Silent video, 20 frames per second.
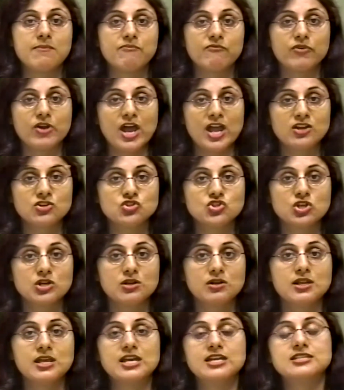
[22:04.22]
hip
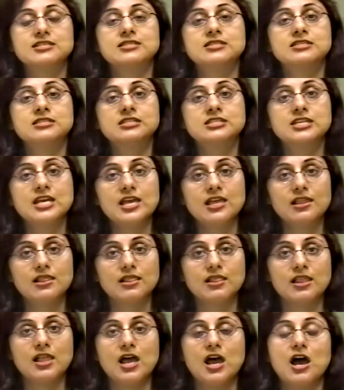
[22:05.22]
fracture is
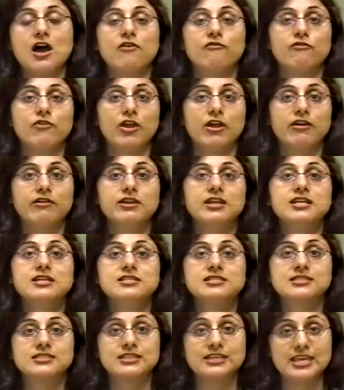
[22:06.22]
still a very
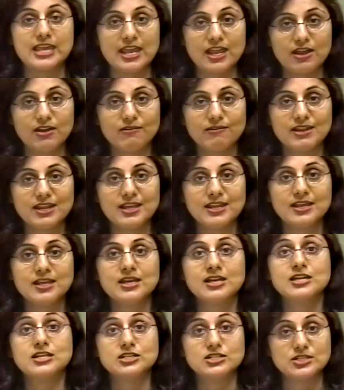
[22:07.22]
scary
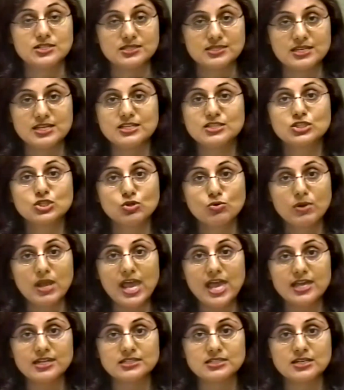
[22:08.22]
disease to
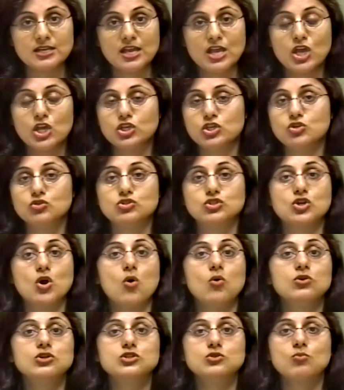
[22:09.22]
get. You
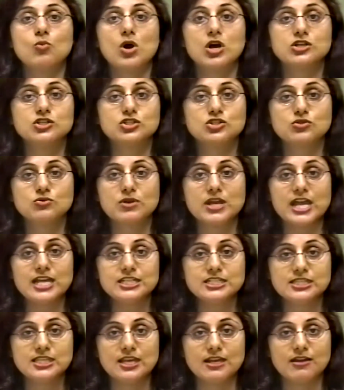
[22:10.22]
don't want to
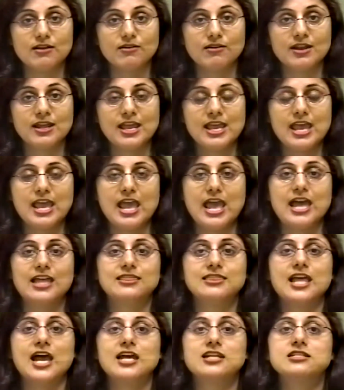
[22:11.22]
get there,
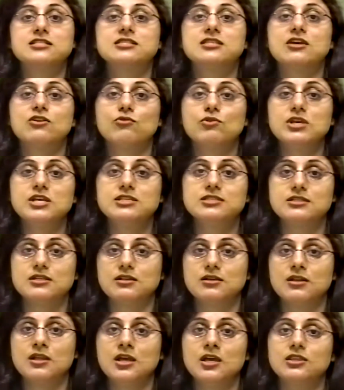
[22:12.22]
and that is the
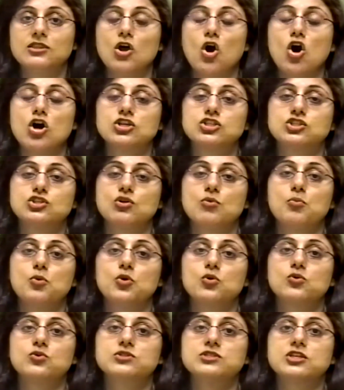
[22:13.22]
reason the
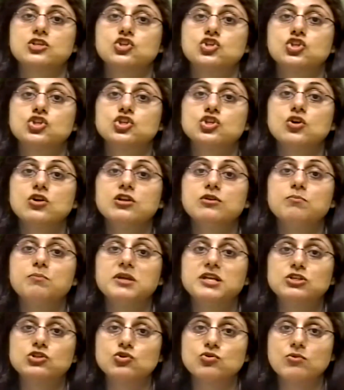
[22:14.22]
osteoporosis should
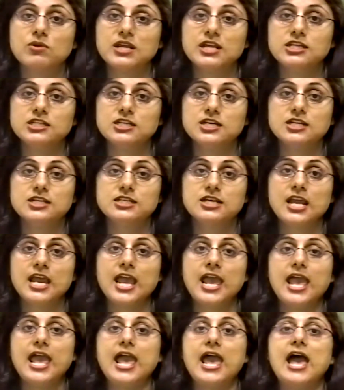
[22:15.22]
be treated
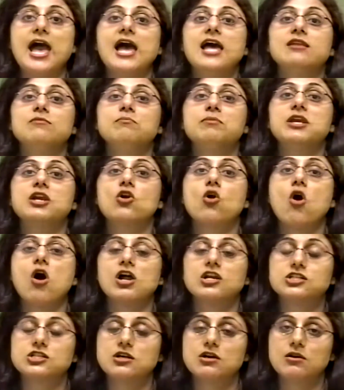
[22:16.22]
and be
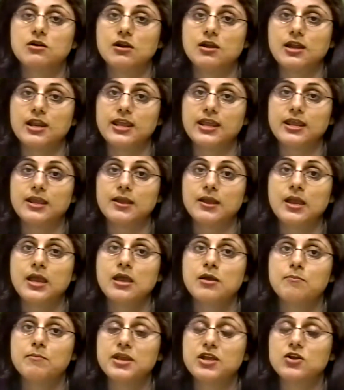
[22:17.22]
caught early,
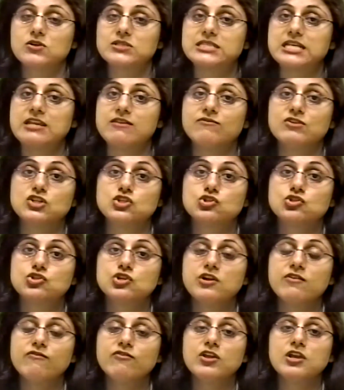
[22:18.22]
because even
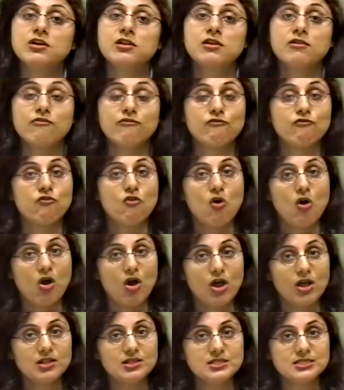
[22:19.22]
trivial
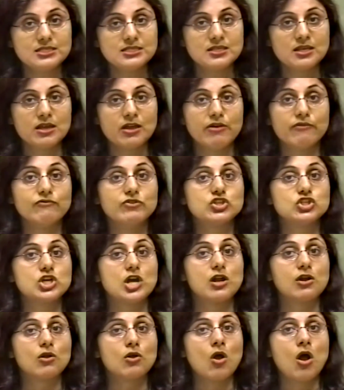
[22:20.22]
falls, which
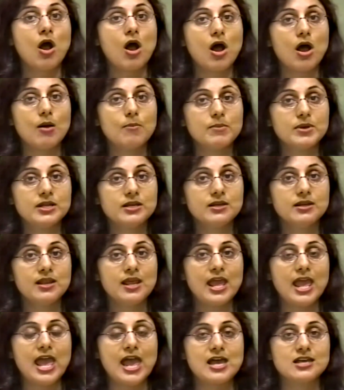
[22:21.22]
are common
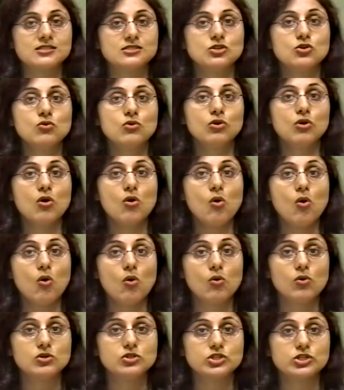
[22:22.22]
as you grow
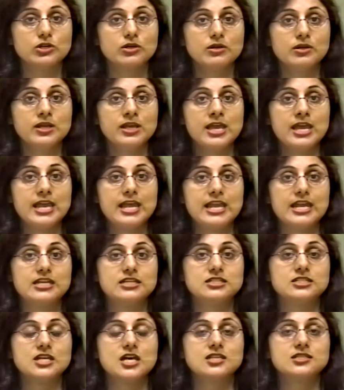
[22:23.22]
older,
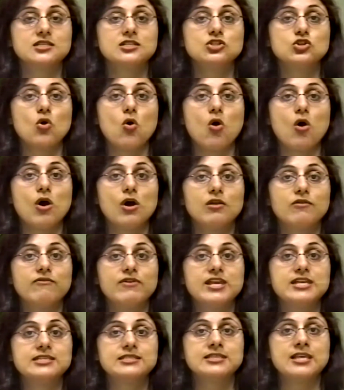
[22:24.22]
it doesn't
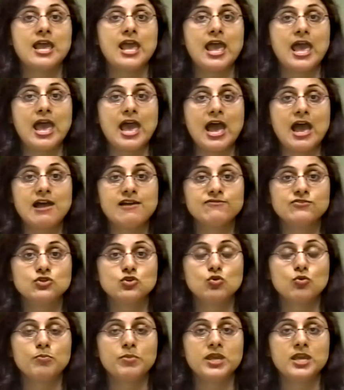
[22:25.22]
always have
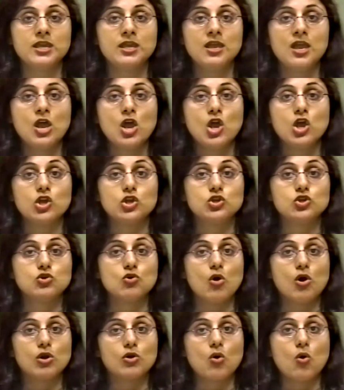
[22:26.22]
to be
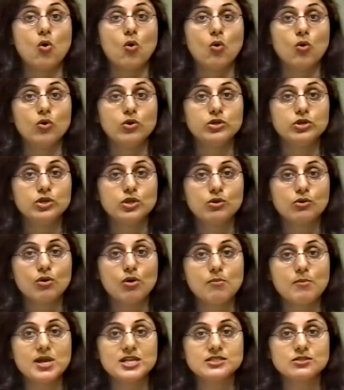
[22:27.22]
your own
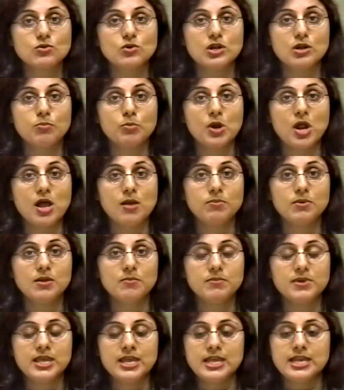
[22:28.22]
neuromuscular problem.
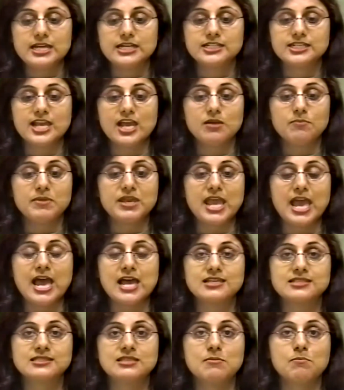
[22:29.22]
It can be
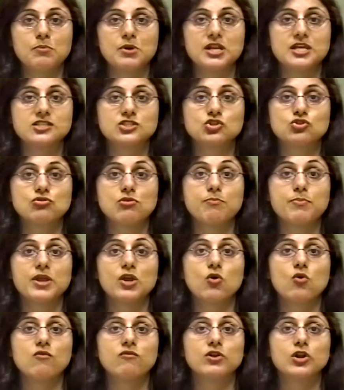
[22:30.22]
as simple as
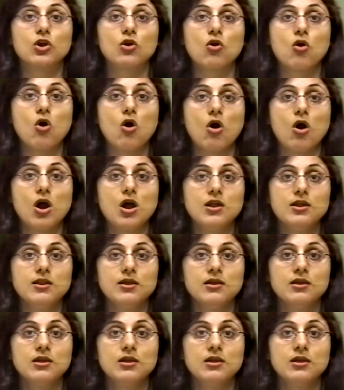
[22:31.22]
tripping over a cord,